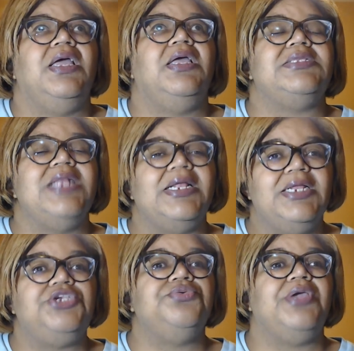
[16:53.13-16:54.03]
It's not
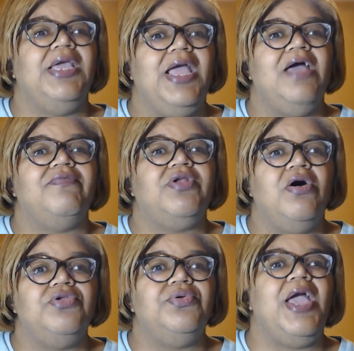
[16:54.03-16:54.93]
that you can't have it
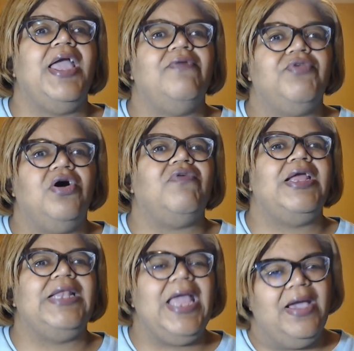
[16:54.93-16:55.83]
all. You can't have it all
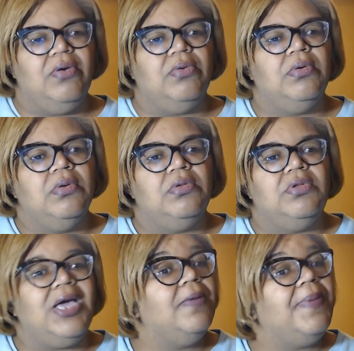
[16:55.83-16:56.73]
right now.
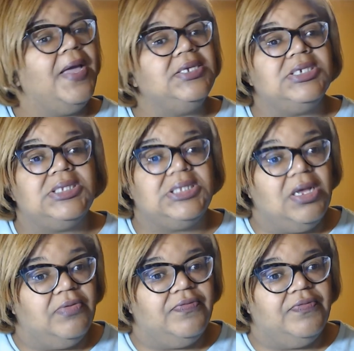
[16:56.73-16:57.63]
You got to pace
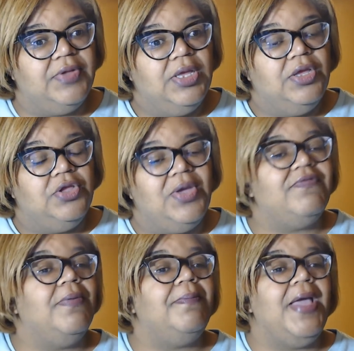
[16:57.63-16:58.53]
yourself. You have
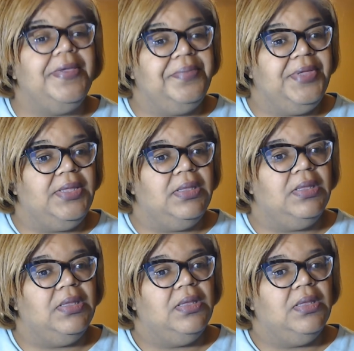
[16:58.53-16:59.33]
a baby.